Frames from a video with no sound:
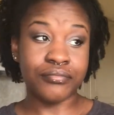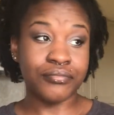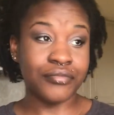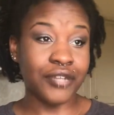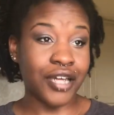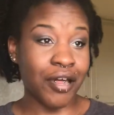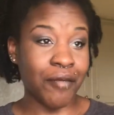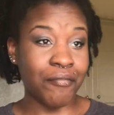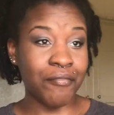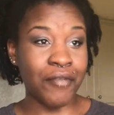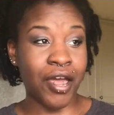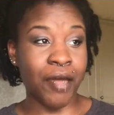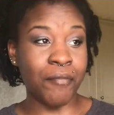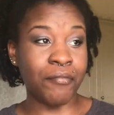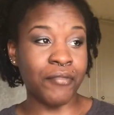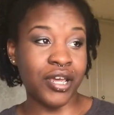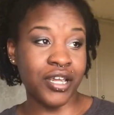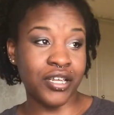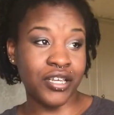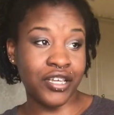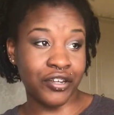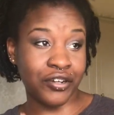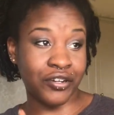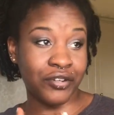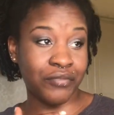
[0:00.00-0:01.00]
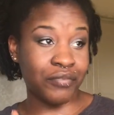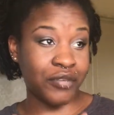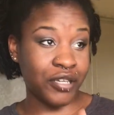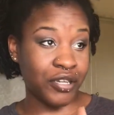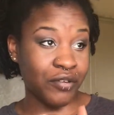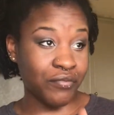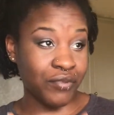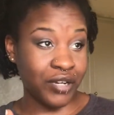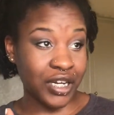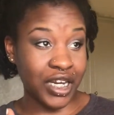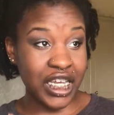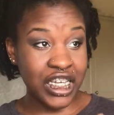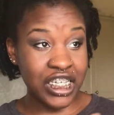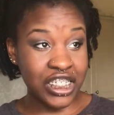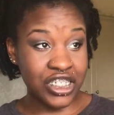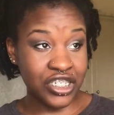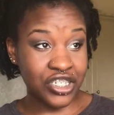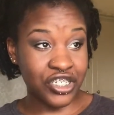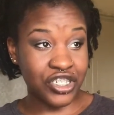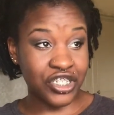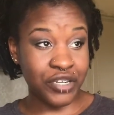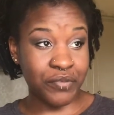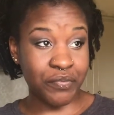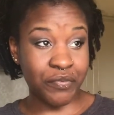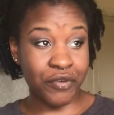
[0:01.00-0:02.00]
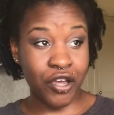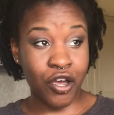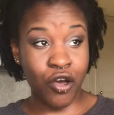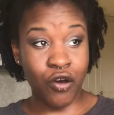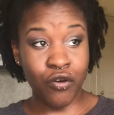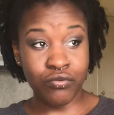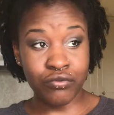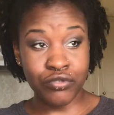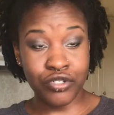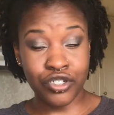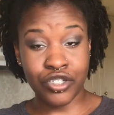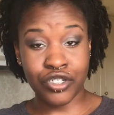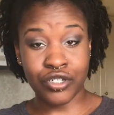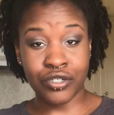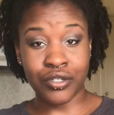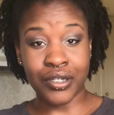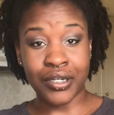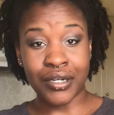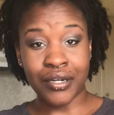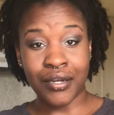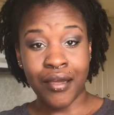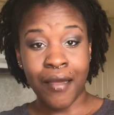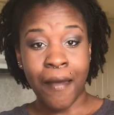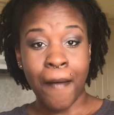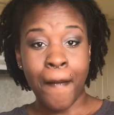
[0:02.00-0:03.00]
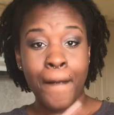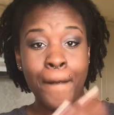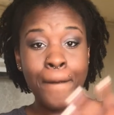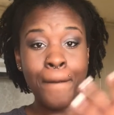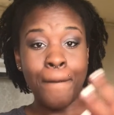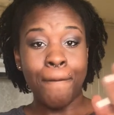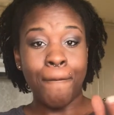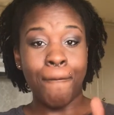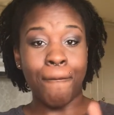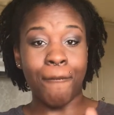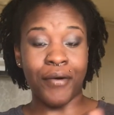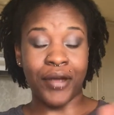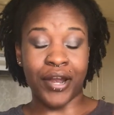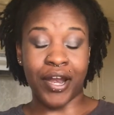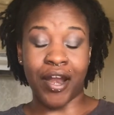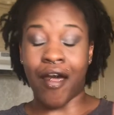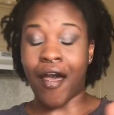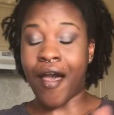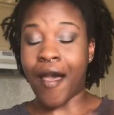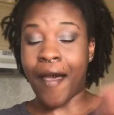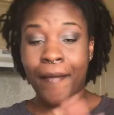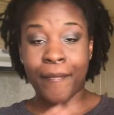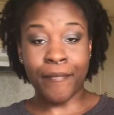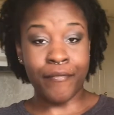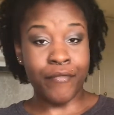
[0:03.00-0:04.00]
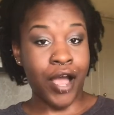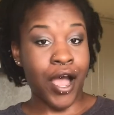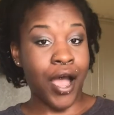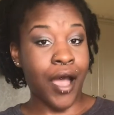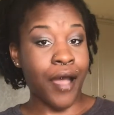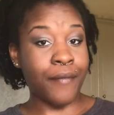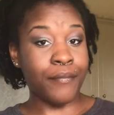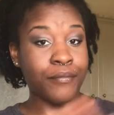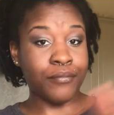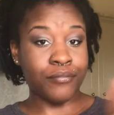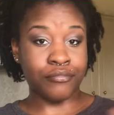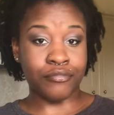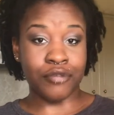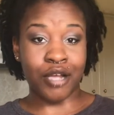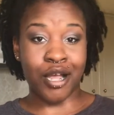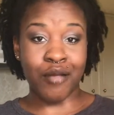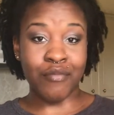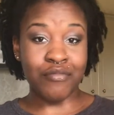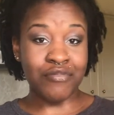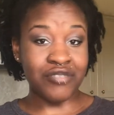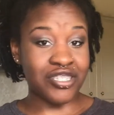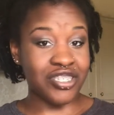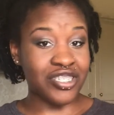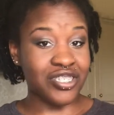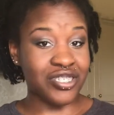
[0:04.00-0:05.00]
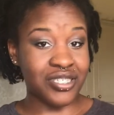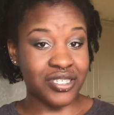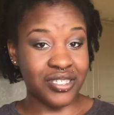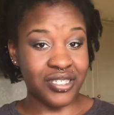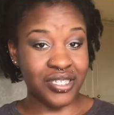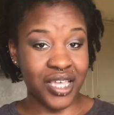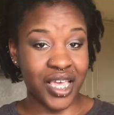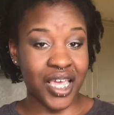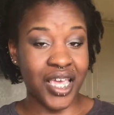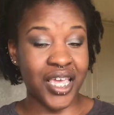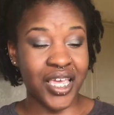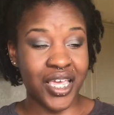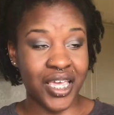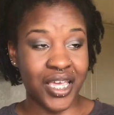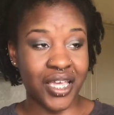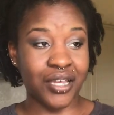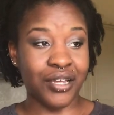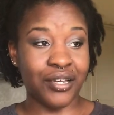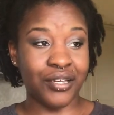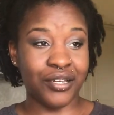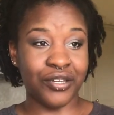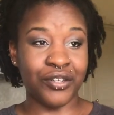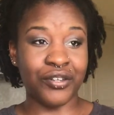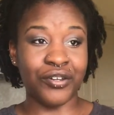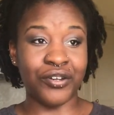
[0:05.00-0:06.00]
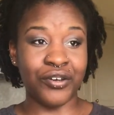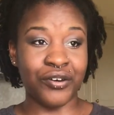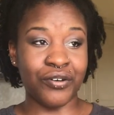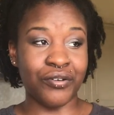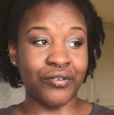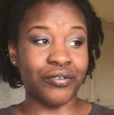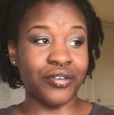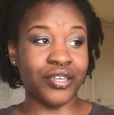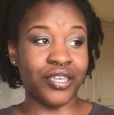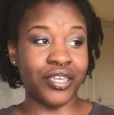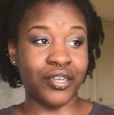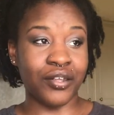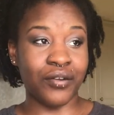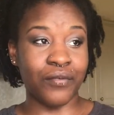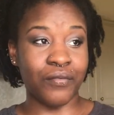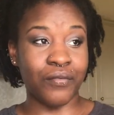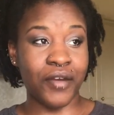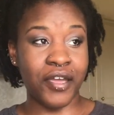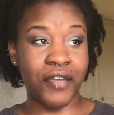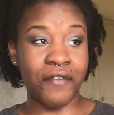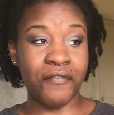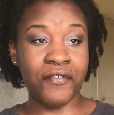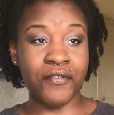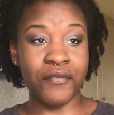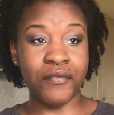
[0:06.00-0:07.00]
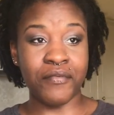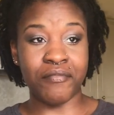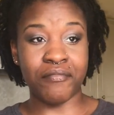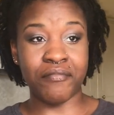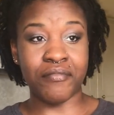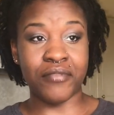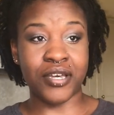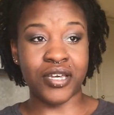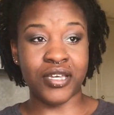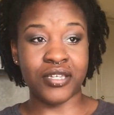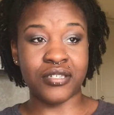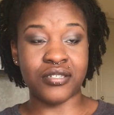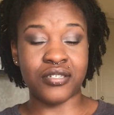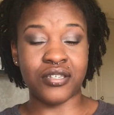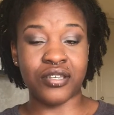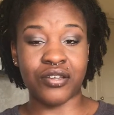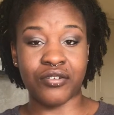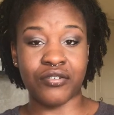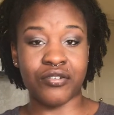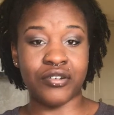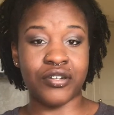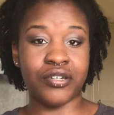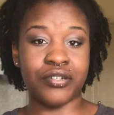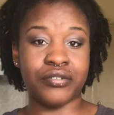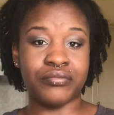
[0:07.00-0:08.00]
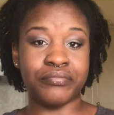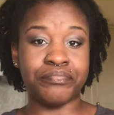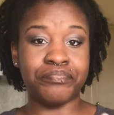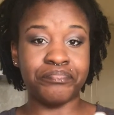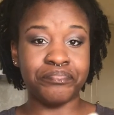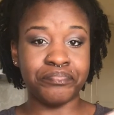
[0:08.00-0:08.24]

I'm not here to be a relationship coach, But I'm just saying, you know, get away from them, because they're gonna,